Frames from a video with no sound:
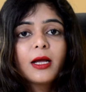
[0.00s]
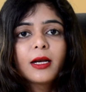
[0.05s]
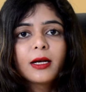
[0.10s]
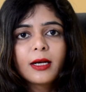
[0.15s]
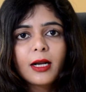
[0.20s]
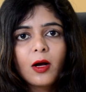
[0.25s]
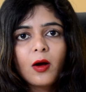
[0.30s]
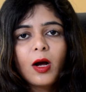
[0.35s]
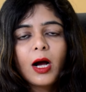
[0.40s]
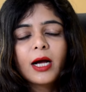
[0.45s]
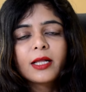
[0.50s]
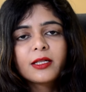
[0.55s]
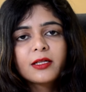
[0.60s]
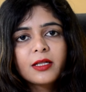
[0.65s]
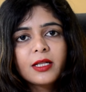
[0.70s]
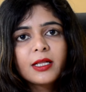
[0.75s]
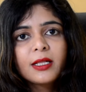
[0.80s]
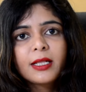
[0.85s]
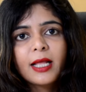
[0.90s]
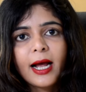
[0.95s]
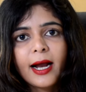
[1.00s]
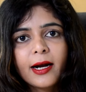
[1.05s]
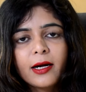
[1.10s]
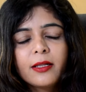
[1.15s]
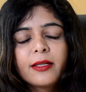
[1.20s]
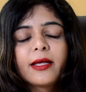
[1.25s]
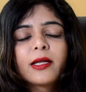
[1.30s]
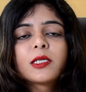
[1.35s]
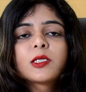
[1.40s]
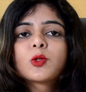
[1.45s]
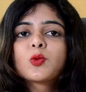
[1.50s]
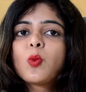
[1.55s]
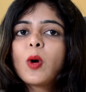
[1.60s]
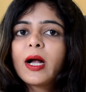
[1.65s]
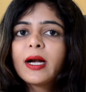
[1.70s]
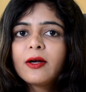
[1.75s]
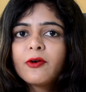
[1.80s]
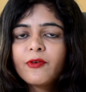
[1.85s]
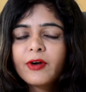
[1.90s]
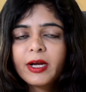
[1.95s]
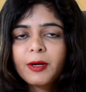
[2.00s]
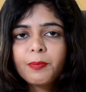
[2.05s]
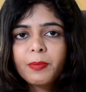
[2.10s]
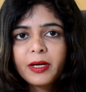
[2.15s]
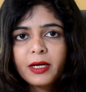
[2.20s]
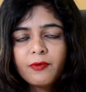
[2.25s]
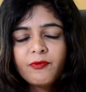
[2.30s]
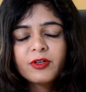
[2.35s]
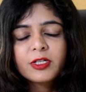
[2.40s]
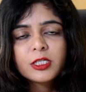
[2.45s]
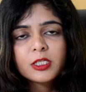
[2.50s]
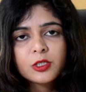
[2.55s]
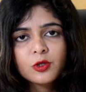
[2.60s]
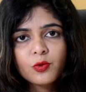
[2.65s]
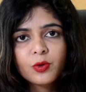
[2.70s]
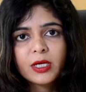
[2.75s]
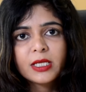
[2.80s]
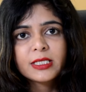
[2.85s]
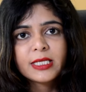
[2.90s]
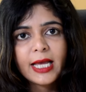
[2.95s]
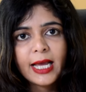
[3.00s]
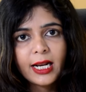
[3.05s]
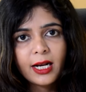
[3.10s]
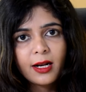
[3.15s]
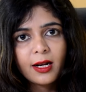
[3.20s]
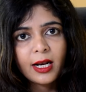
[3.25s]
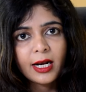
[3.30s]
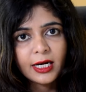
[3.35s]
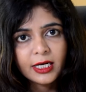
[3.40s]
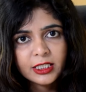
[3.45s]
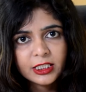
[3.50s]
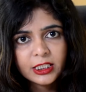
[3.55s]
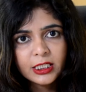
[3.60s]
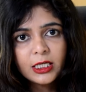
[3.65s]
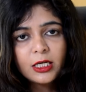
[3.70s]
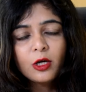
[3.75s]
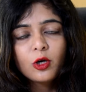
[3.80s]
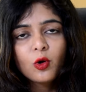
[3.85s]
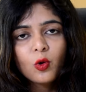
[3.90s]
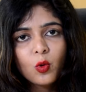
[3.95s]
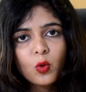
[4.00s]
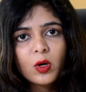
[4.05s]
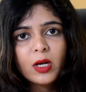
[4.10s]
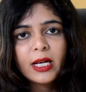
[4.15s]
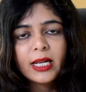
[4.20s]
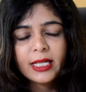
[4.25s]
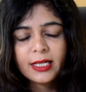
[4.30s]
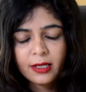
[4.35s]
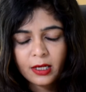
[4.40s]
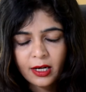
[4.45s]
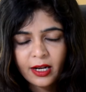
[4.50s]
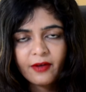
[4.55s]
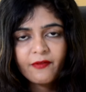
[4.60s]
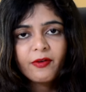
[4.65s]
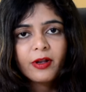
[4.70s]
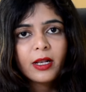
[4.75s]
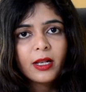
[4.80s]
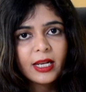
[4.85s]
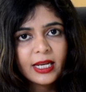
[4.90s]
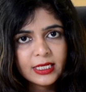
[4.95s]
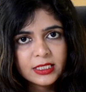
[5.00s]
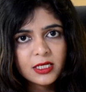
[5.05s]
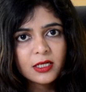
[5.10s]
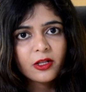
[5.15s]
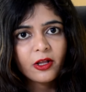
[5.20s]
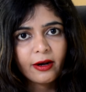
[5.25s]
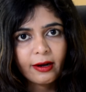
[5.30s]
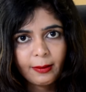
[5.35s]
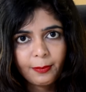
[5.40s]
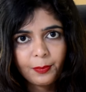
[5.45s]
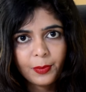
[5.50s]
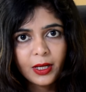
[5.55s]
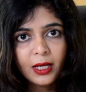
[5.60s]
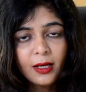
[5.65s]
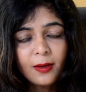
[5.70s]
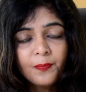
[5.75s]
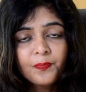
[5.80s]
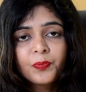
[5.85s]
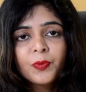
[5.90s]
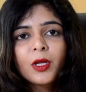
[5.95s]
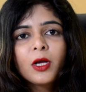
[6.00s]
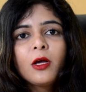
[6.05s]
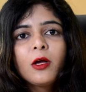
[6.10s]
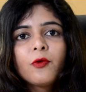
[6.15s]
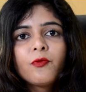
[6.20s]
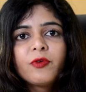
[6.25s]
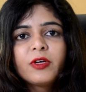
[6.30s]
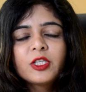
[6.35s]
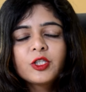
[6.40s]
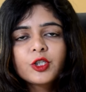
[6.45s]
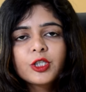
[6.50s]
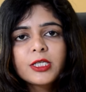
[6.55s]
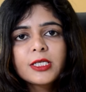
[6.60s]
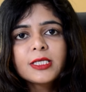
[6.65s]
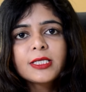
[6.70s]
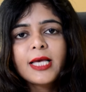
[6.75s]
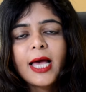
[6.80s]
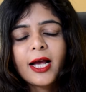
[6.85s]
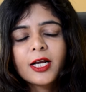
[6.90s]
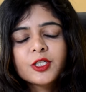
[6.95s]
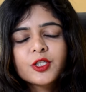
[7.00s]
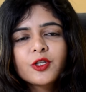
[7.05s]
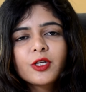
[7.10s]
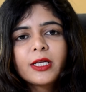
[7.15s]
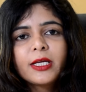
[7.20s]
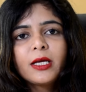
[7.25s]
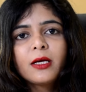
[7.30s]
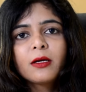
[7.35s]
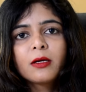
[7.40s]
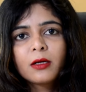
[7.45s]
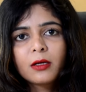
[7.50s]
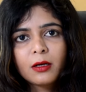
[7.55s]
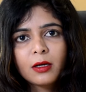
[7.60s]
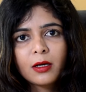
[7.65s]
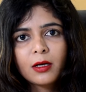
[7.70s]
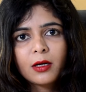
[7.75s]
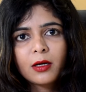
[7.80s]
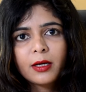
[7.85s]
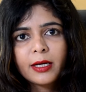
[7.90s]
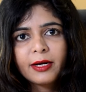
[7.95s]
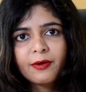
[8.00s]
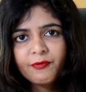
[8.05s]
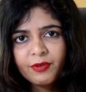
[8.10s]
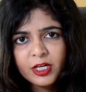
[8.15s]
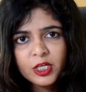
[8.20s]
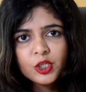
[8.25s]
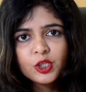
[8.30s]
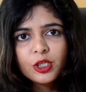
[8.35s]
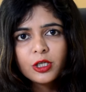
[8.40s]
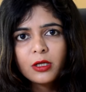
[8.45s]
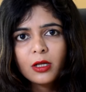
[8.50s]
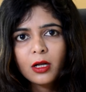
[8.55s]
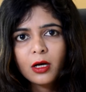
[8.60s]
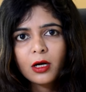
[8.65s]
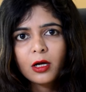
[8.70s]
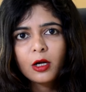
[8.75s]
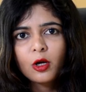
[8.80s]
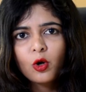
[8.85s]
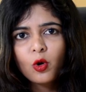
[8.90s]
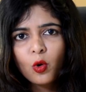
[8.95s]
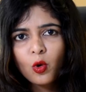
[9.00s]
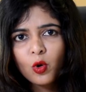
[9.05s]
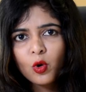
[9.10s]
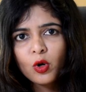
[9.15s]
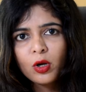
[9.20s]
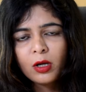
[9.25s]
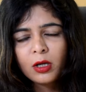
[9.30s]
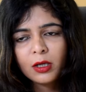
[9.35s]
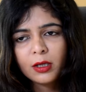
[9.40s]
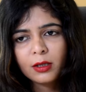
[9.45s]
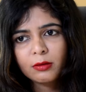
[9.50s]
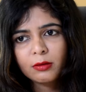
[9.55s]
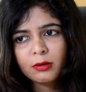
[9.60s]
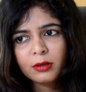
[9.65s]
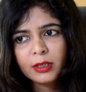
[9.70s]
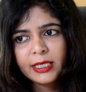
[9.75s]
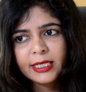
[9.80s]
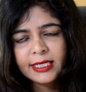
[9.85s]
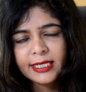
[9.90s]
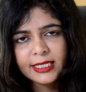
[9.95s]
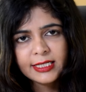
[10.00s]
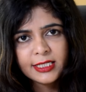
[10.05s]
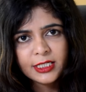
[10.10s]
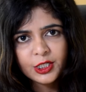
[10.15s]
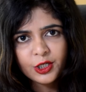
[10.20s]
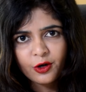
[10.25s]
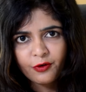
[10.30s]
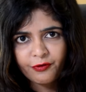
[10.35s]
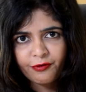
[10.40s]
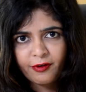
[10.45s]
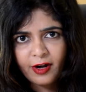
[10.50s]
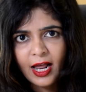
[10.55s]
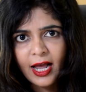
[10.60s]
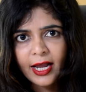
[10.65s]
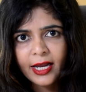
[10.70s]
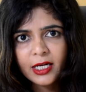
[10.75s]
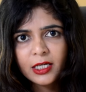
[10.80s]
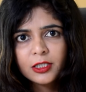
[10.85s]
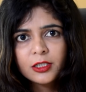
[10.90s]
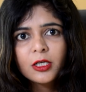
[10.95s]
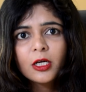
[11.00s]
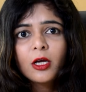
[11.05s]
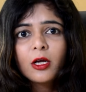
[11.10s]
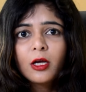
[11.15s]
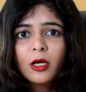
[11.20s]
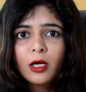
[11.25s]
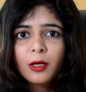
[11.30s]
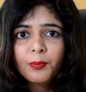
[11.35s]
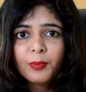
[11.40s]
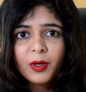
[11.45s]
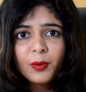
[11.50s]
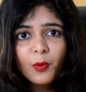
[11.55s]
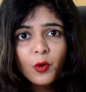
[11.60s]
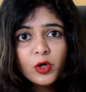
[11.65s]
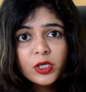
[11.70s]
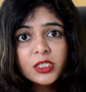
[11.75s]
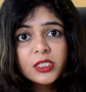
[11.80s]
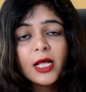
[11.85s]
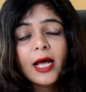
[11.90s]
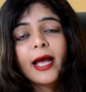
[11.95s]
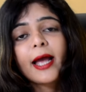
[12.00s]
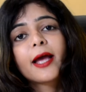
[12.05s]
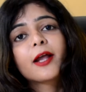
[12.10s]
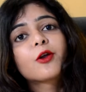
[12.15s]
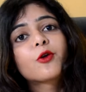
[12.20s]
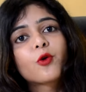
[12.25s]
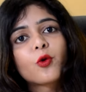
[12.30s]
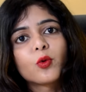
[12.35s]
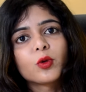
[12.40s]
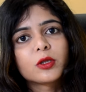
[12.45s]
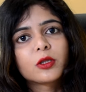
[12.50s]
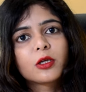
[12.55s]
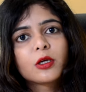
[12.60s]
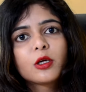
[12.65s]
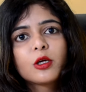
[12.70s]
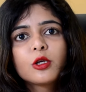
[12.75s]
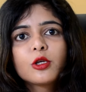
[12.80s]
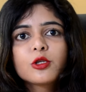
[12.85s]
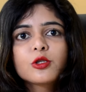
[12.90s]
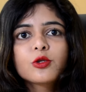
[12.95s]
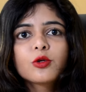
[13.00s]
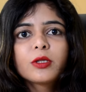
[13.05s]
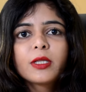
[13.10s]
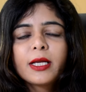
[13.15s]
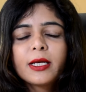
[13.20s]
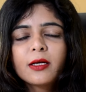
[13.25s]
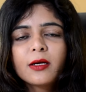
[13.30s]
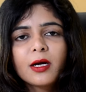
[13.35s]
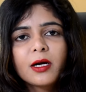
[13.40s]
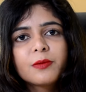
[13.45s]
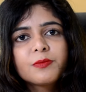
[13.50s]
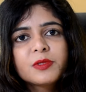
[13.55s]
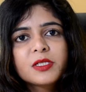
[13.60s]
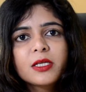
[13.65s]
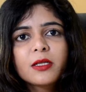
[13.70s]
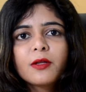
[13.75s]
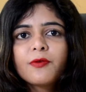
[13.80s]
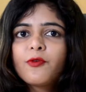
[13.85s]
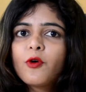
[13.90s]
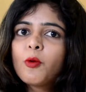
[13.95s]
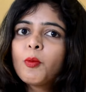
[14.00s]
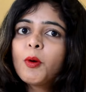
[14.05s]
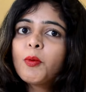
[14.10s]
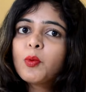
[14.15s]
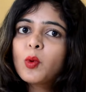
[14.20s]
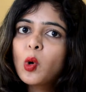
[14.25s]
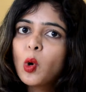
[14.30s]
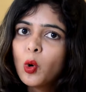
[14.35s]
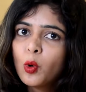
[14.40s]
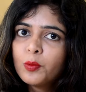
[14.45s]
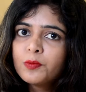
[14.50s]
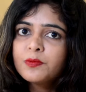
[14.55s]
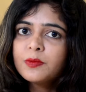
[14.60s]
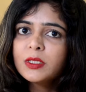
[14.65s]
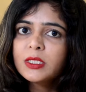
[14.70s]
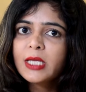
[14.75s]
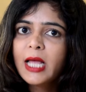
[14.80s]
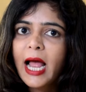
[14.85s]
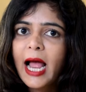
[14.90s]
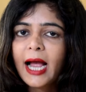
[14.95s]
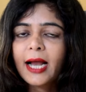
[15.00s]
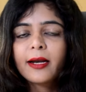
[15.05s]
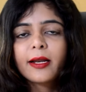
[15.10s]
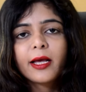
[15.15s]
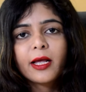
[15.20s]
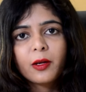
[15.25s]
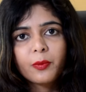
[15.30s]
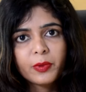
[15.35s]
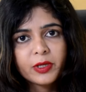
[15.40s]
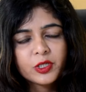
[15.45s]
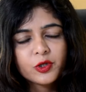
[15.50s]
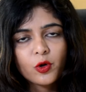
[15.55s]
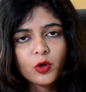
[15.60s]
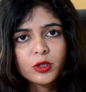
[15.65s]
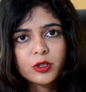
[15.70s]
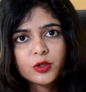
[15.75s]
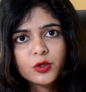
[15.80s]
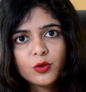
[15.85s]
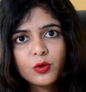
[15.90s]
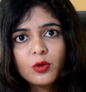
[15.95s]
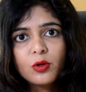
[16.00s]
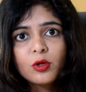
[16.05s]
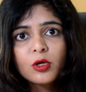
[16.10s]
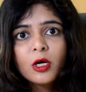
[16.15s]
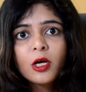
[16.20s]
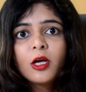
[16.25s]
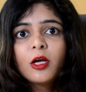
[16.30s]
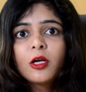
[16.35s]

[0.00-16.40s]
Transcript: Now other than that, there is one treatment which is known as L L L T, low level laser therapy, which is actually uh, in which uh, low intensity of light promotes the hair growth. So they comes in the form of combs and helmets also.